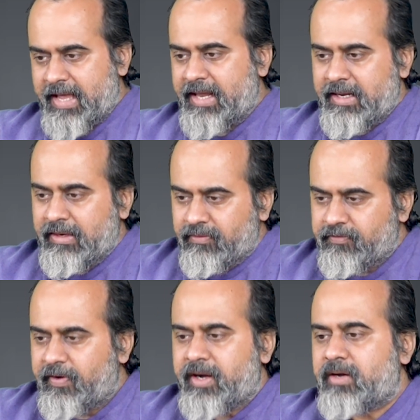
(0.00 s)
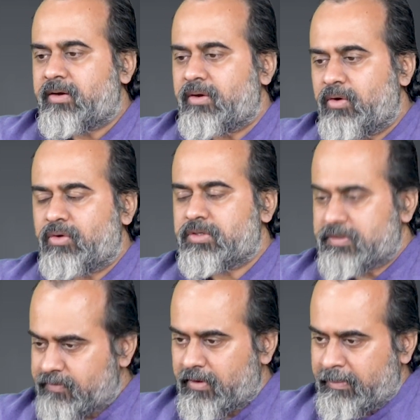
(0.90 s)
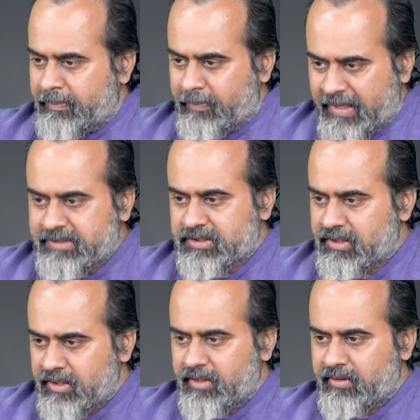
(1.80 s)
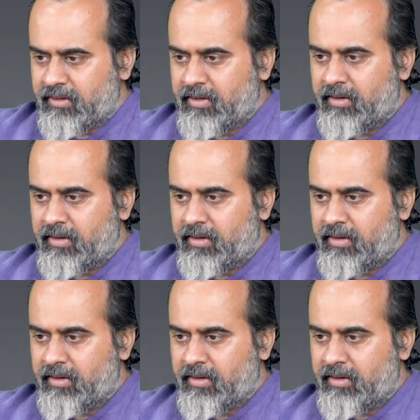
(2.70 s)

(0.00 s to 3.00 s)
an infant looks for pleasure,